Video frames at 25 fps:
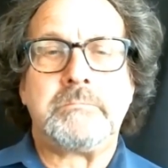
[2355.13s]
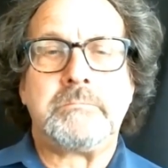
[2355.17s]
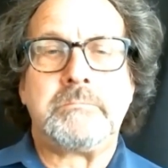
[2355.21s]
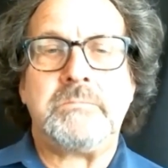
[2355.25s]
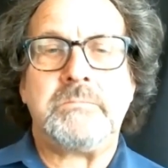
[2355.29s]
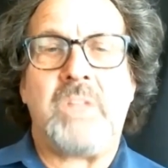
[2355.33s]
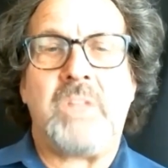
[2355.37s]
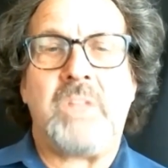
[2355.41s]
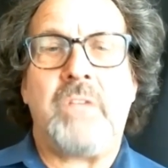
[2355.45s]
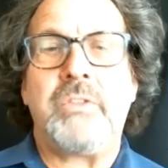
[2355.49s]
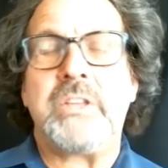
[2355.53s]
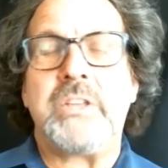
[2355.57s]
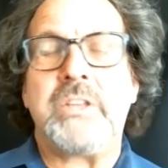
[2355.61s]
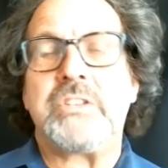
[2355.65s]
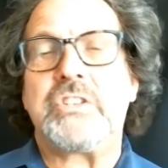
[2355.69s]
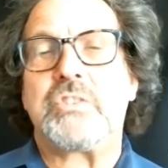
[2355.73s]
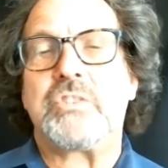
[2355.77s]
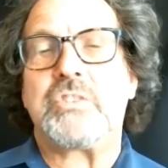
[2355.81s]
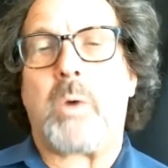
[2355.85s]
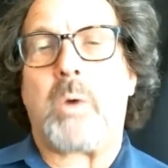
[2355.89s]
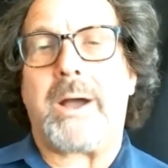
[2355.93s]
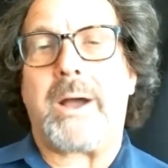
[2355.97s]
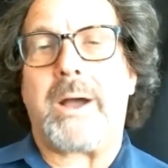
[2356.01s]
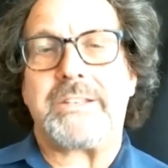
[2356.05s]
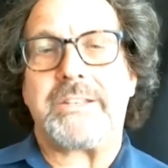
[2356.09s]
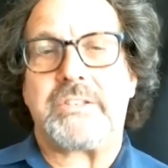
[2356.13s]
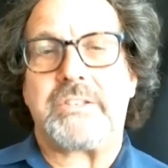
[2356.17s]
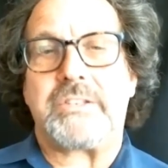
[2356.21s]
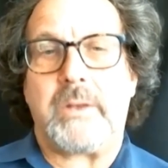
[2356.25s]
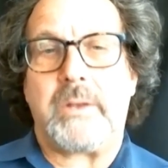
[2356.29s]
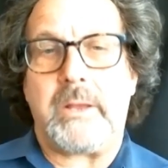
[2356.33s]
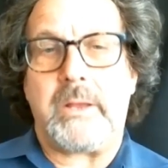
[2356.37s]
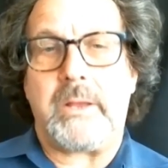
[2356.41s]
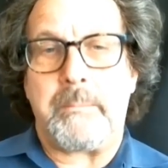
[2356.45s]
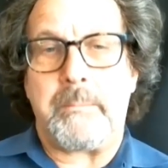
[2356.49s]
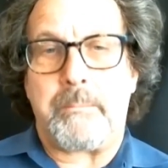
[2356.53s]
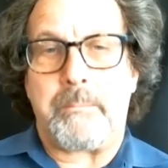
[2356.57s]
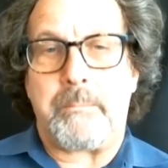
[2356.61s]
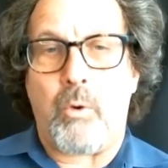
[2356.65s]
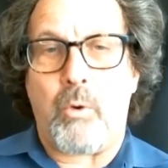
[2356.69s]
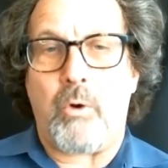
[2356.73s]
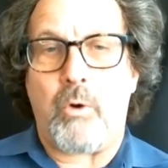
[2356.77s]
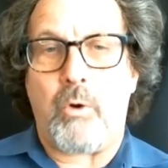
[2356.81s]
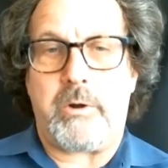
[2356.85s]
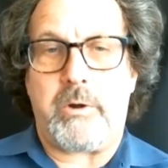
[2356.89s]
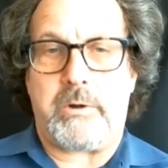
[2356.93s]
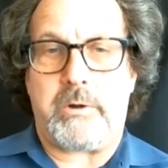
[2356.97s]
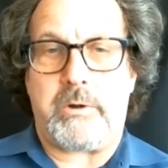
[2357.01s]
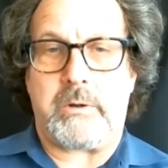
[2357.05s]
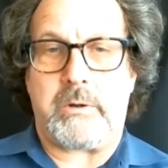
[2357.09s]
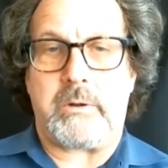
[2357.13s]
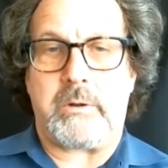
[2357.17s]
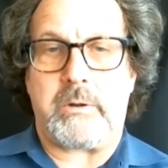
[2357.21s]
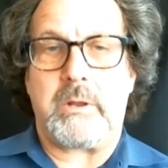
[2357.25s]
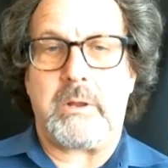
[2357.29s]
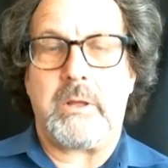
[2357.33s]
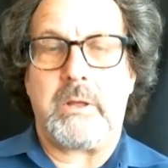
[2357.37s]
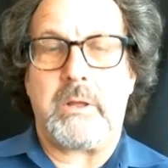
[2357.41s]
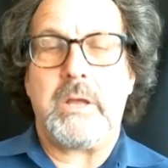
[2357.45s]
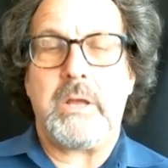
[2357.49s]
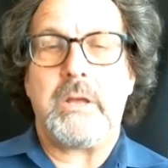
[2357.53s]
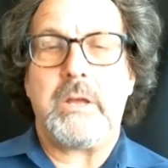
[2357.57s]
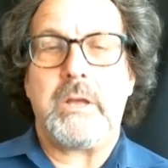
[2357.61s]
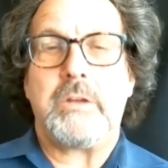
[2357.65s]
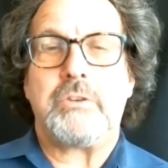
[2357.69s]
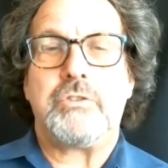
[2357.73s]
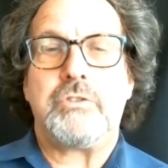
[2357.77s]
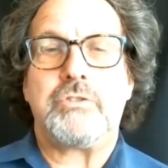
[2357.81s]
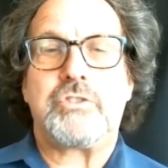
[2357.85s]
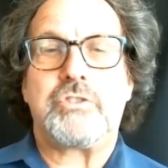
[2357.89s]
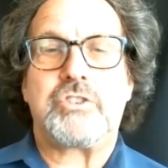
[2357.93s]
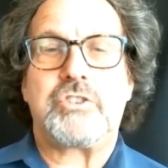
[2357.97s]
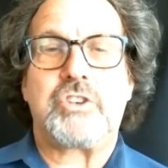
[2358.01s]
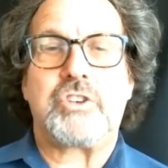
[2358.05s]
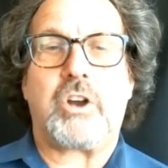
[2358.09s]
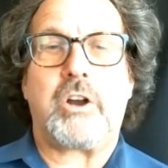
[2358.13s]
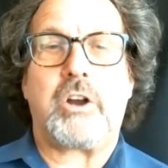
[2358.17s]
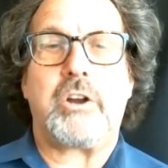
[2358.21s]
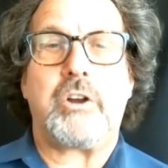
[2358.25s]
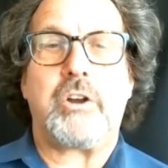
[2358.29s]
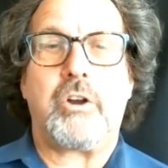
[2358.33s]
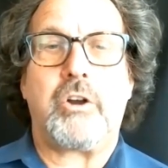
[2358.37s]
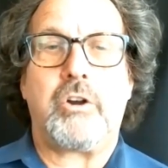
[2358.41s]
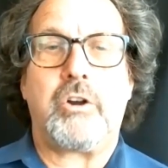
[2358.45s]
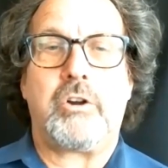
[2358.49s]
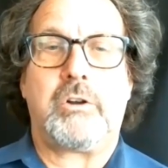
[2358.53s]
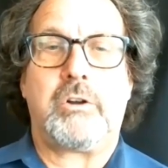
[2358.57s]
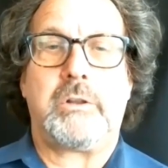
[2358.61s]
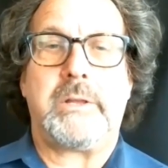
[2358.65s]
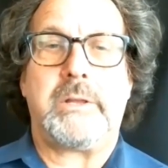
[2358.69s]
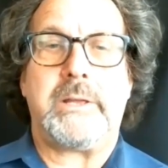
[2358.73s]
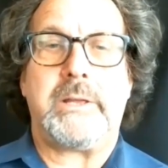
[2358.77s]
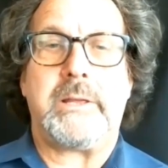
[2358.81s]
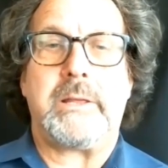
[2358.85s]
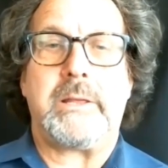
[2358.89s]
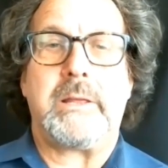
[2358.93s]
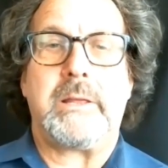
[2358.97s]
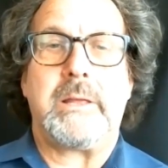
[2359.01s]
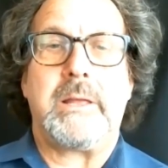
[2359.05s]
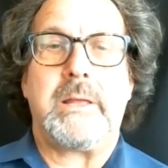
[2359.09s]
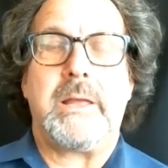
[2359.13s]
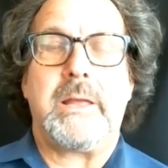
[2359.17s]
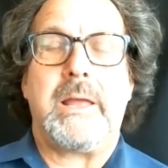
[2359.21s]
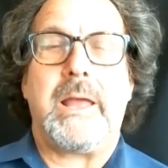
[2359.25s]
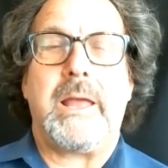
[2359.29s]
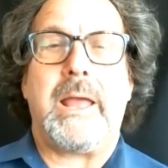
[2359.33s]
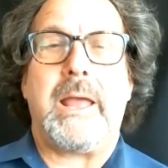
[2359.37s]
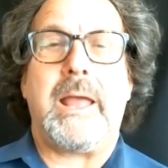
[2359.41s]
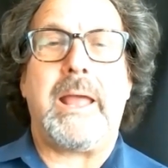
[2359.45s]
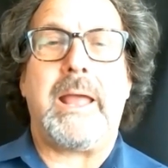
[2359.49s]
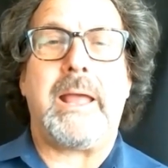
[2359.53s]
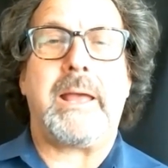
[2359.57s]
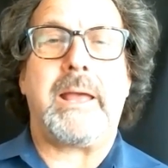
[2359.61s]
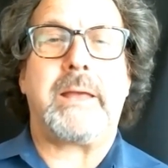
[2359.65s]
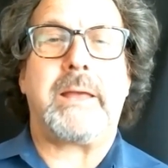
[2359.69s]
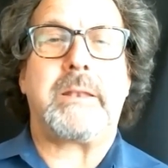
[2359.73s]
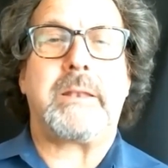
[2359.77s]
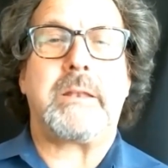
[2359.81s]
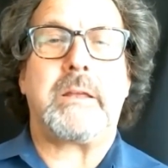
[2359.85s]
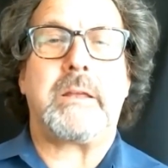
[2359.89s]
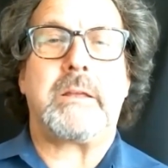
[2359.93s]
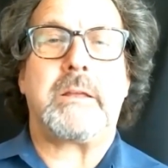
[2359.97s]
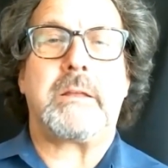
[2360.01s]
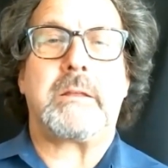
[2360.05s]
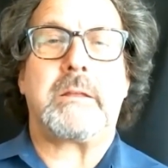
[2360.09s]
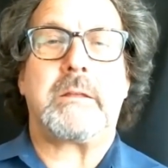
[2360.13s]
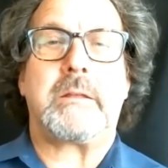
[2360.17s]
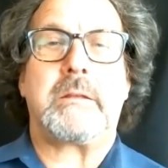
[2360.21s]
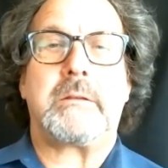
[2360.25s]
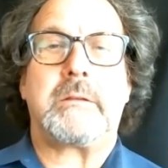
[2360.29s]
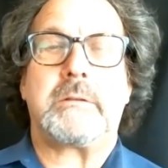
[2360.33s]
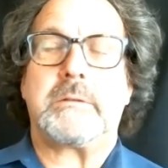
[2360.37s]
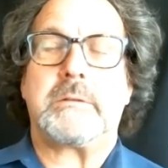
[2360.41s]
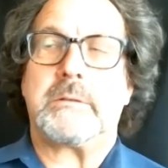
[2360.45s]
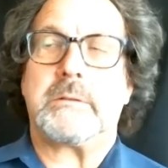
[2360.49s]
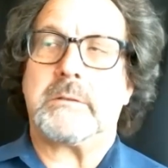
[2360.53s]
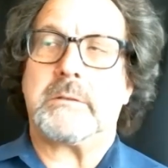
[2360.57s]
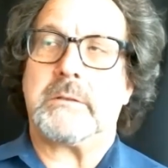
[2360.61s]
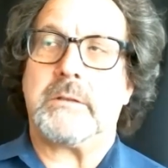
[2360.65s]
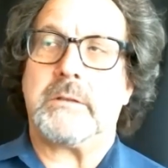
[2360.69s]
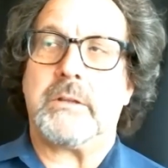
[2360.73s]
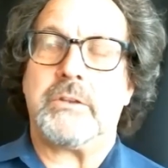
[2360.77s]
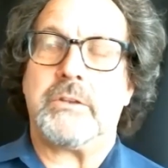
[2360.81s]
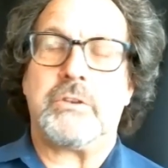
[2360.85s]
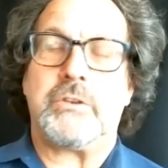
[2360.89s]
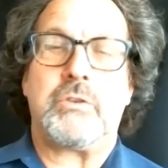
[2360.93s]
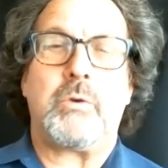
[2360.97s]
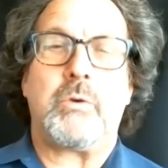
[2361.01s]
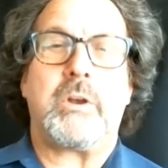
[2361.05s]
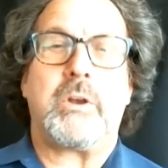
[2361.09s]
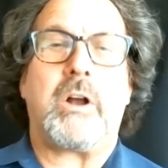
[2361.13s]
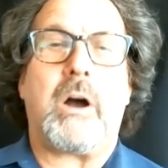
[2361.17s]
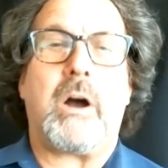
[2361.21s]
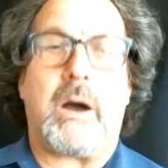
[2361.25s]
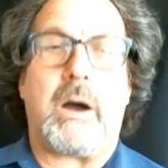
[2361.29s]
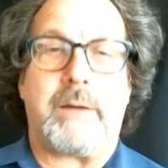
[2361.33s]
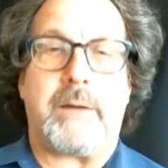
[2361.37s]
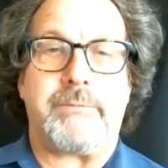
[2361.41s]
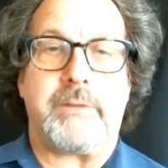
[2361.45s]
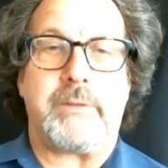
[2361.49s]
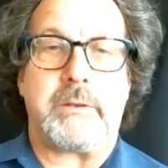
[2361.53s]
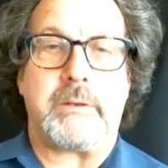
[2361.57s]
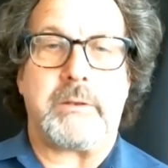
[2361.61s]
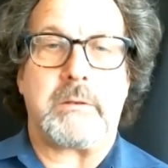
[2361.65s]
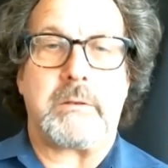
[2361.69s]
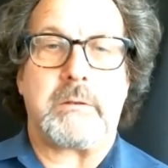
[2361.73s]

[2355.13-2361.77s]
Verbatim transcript: this is why it's important to start early and do it often,